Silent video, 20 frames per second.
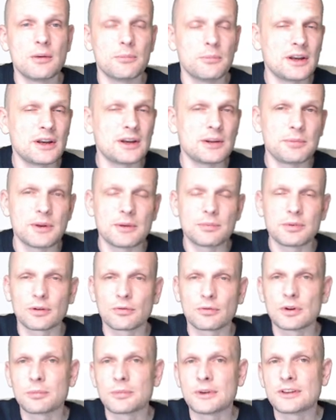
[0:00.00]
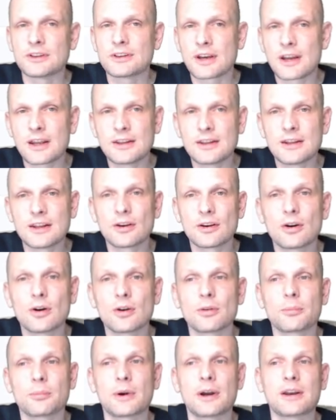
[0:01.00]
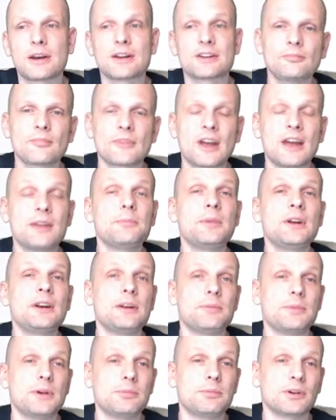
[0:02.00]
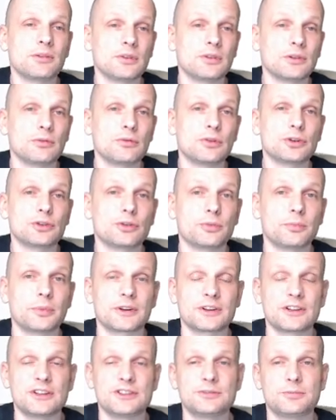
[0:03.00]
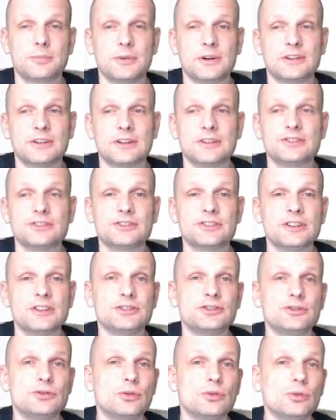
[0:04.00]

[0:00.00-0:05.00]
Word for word: Many people will be trading on Binance, and many people will want to participate in these new